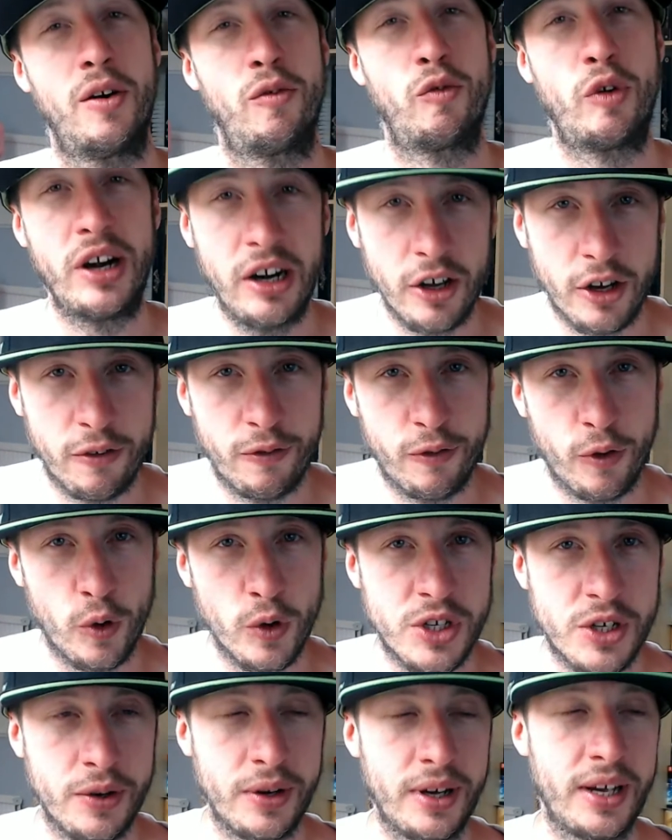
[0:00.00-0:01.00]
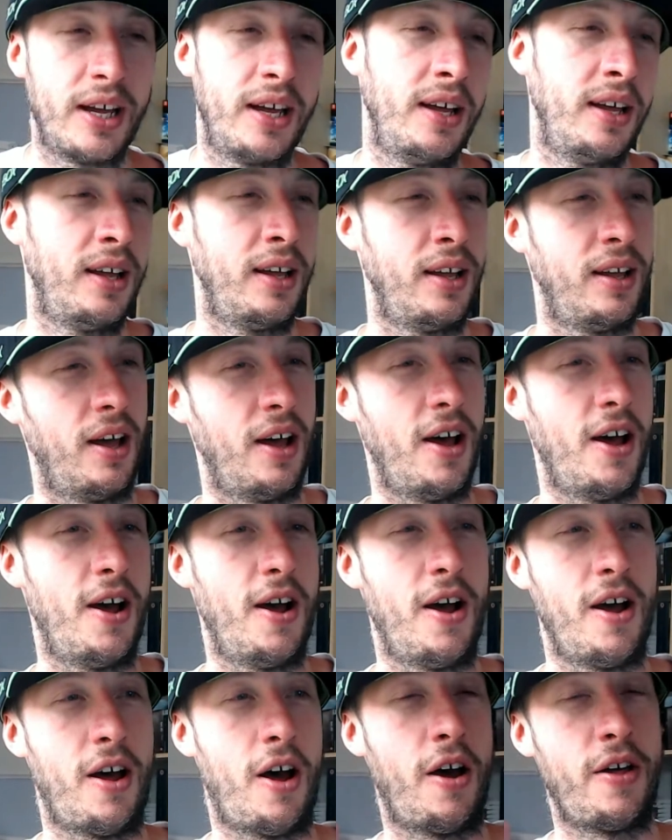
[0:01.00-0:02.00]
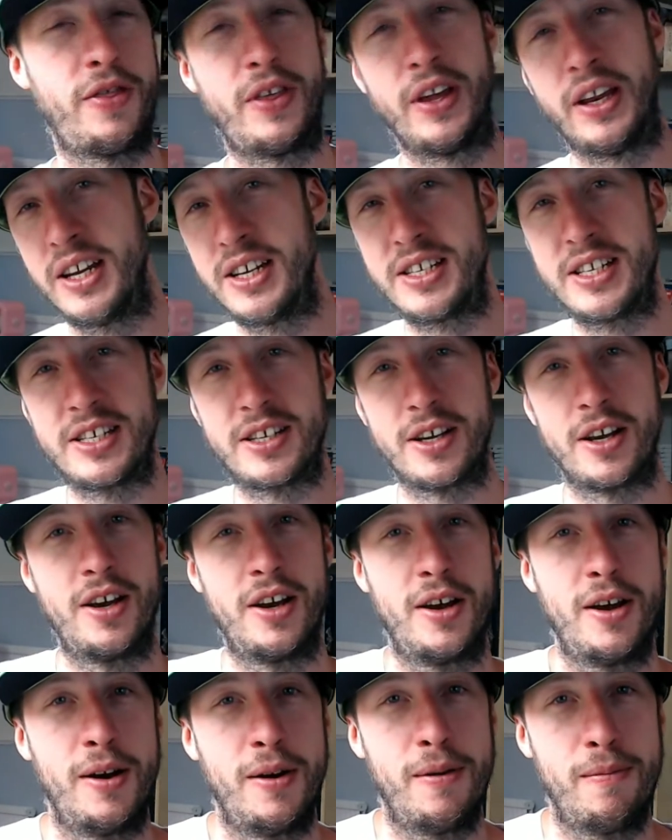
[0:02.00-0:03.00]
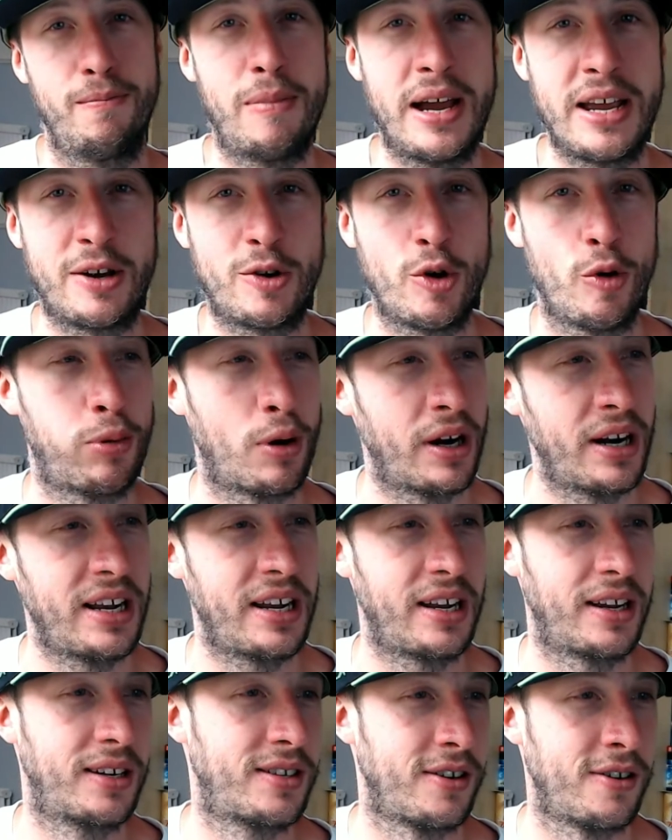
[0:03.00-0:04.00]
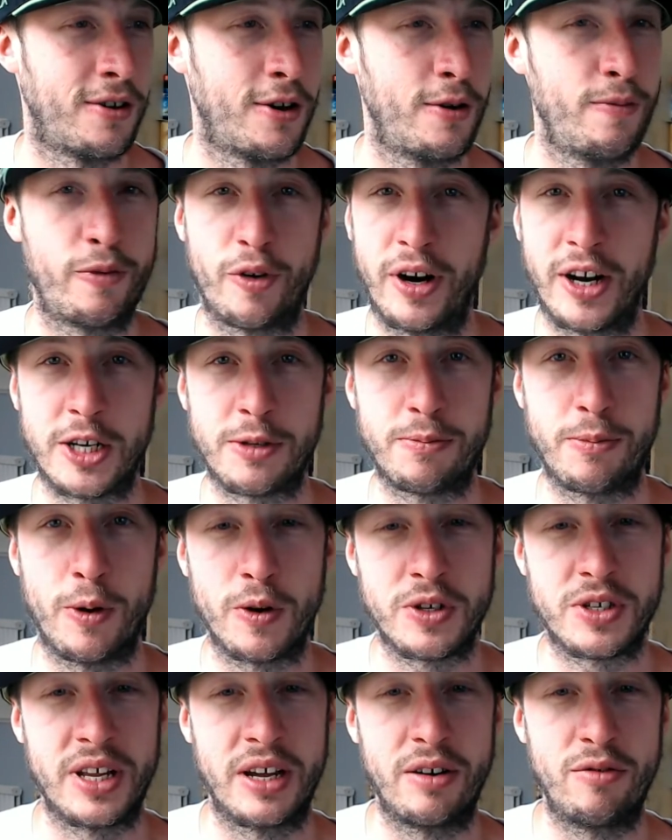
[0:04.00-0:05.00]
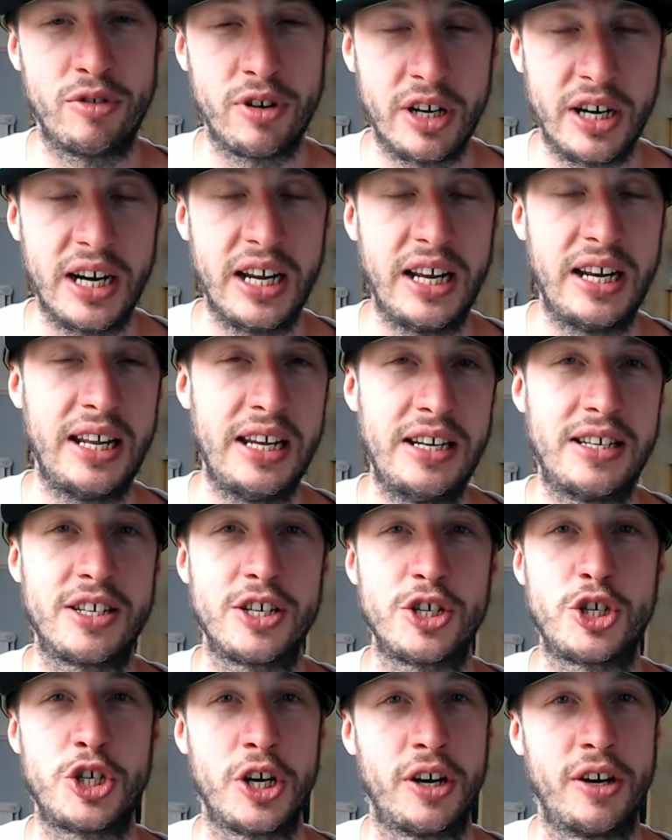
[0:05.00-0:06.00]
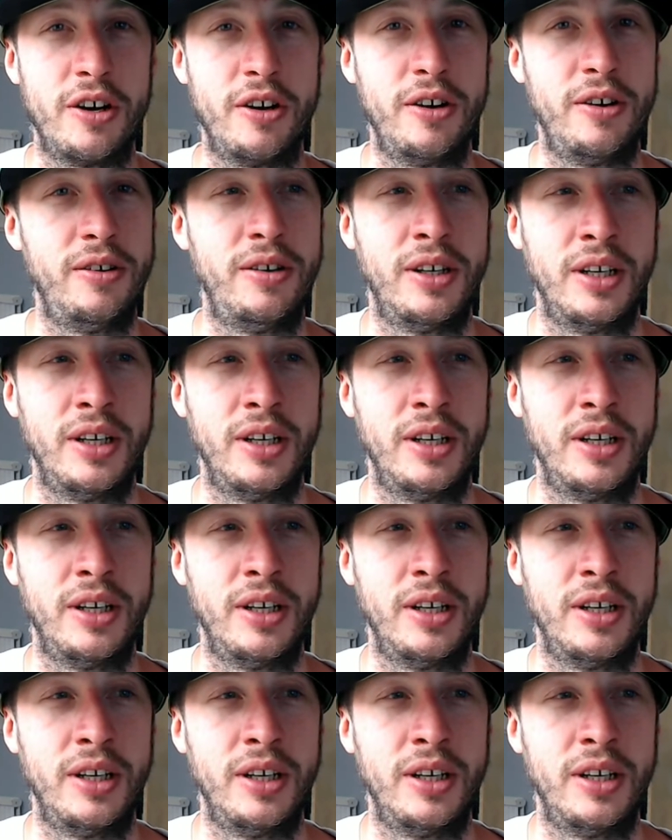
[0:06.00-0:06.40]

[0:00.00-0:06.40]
Really looking forward to it. I think this is a make or break time for Xbox. They really need to show